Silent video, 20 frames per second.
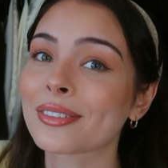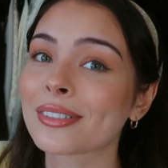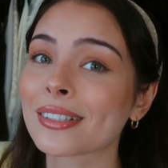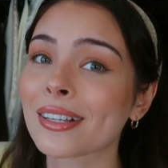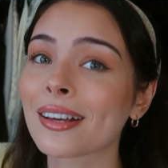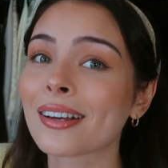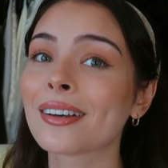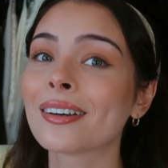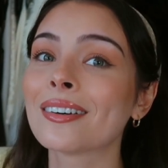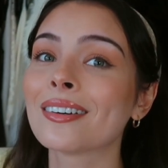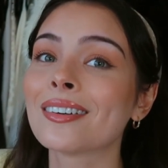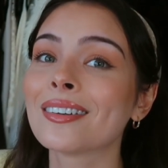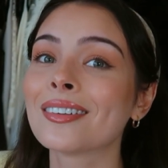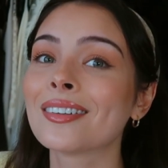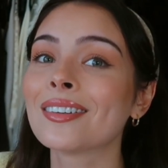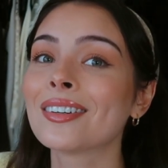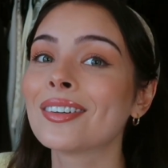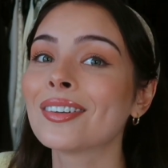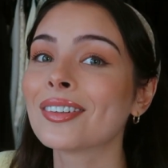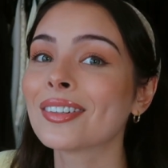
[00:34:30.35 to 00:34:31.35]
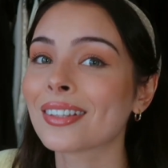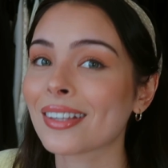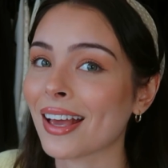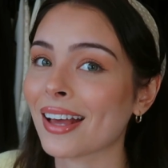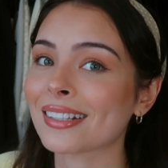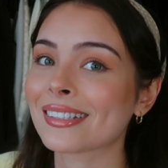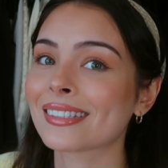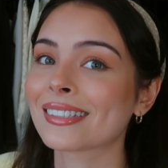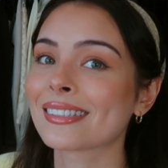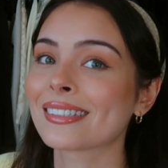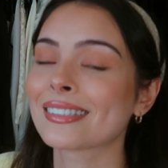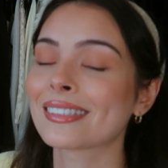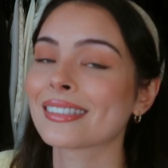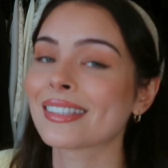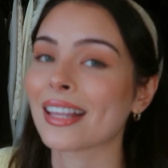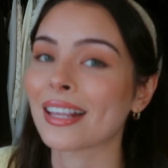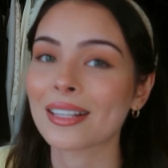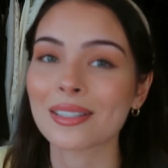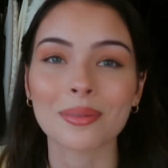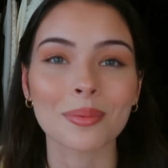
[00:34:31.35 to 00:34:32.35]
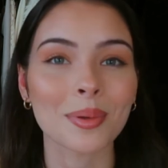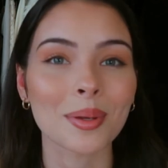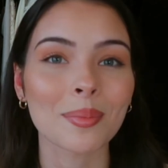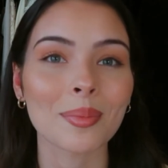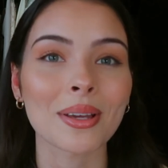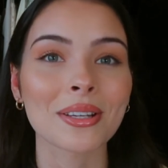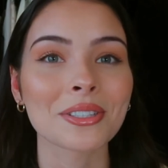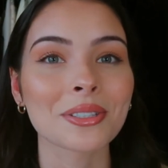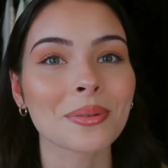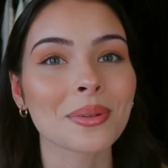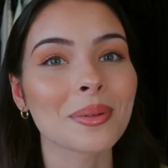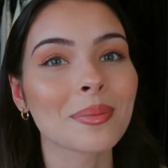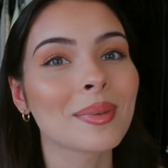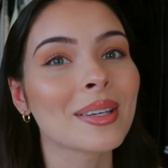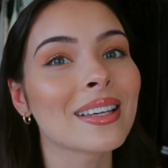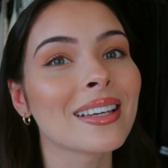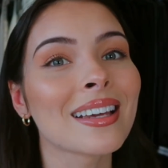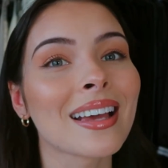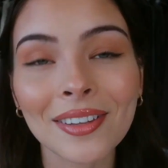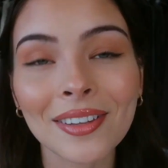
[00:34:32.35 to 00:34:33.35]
So yes, thanks for being patient with me.